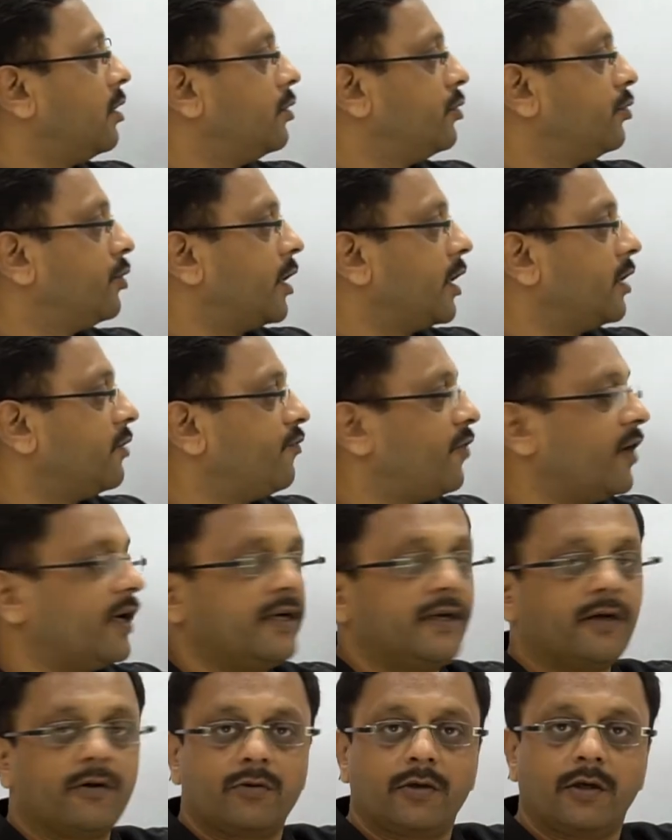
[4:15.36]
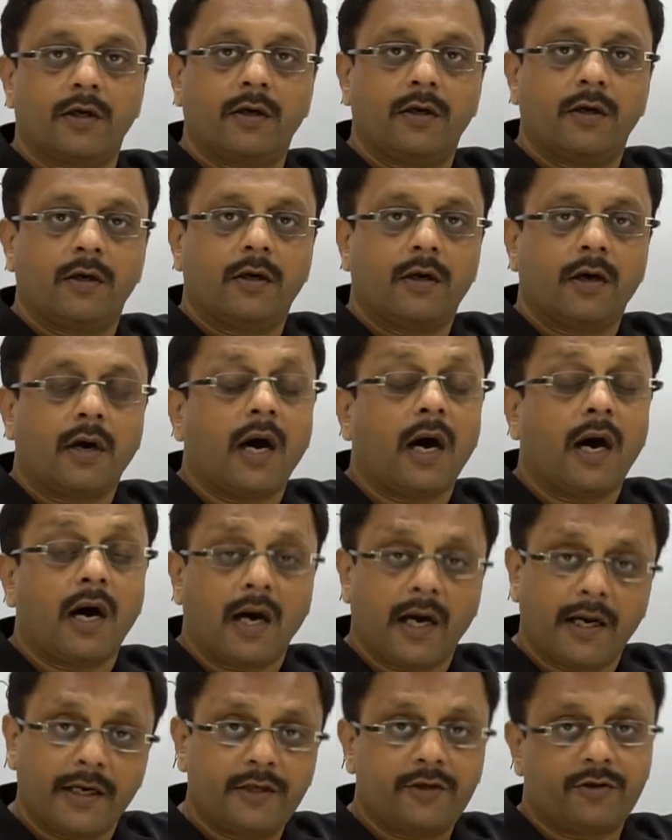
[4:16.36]
you can find out the
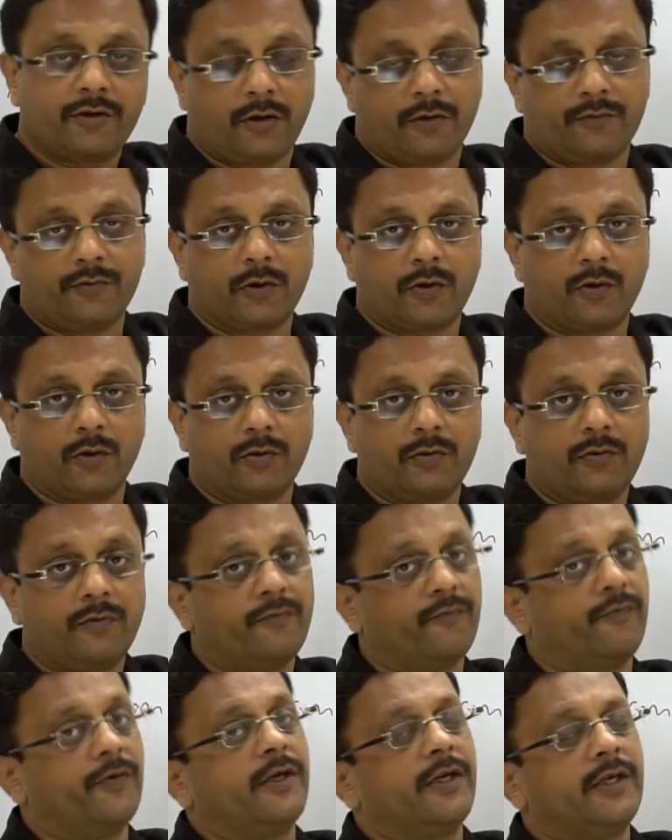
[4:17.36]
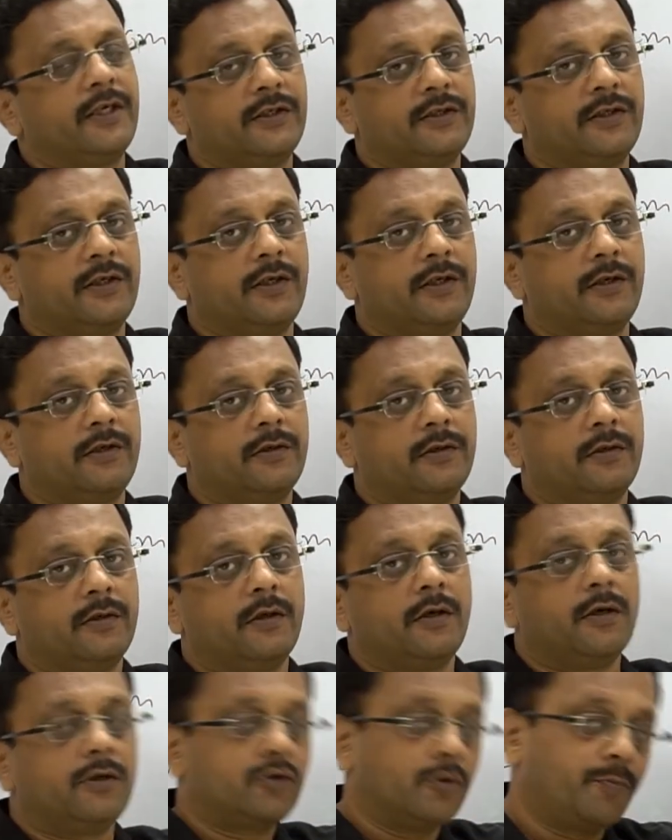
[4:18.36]
height of the cone very easily.
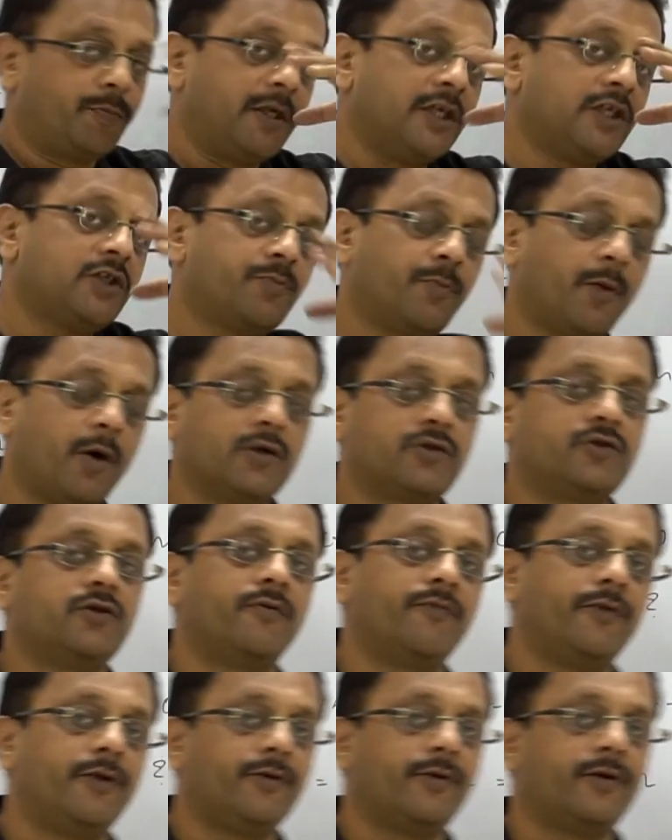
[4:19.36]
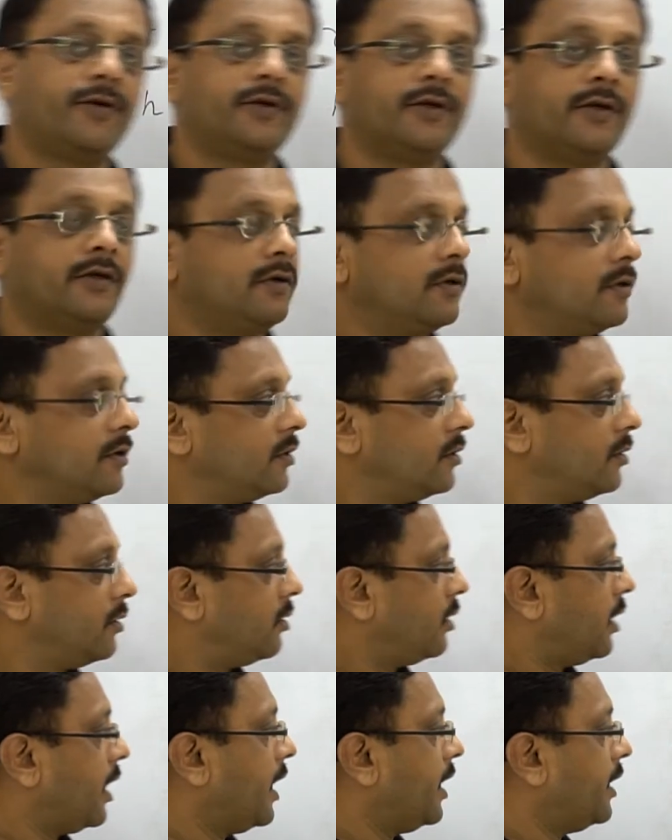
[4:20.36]
So please pause your video here
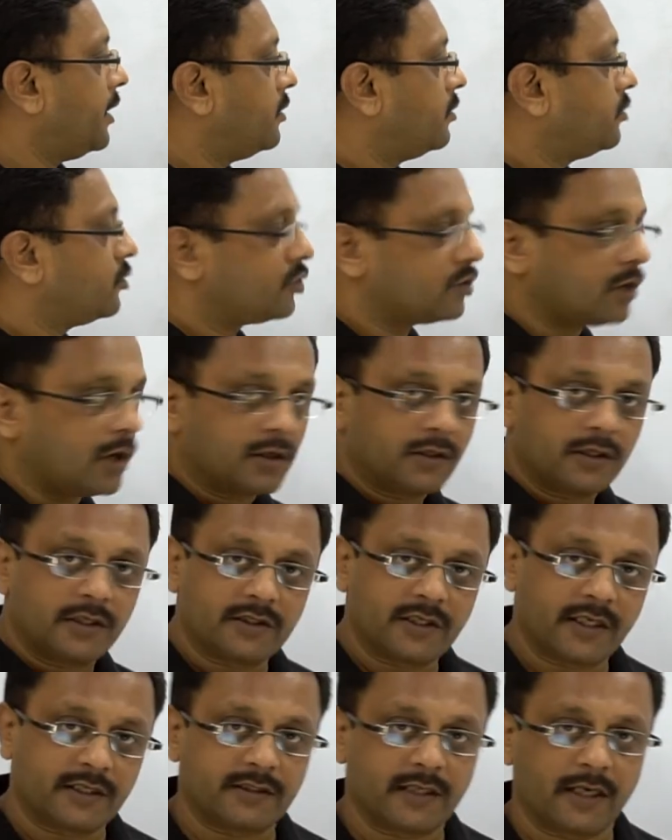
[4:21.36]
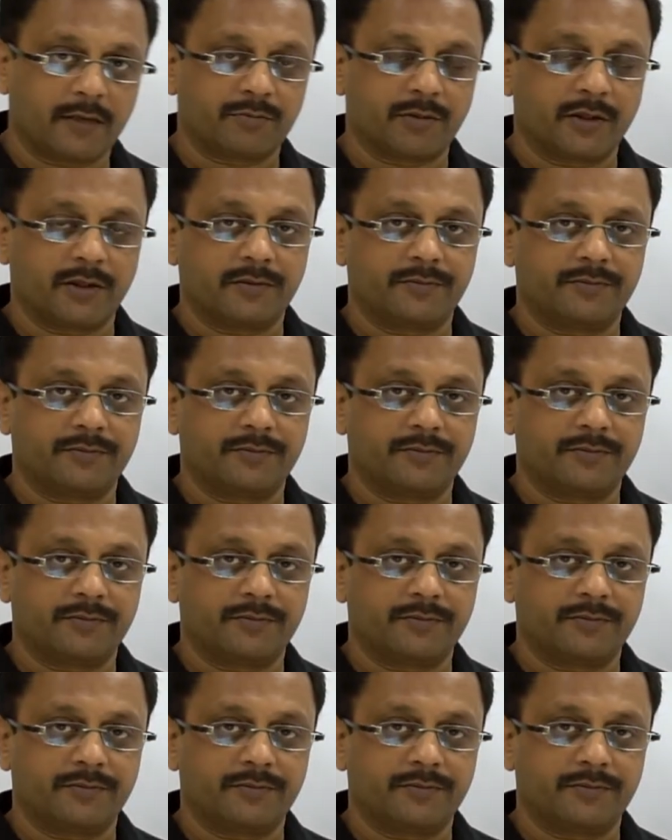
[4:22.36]
and solve this example.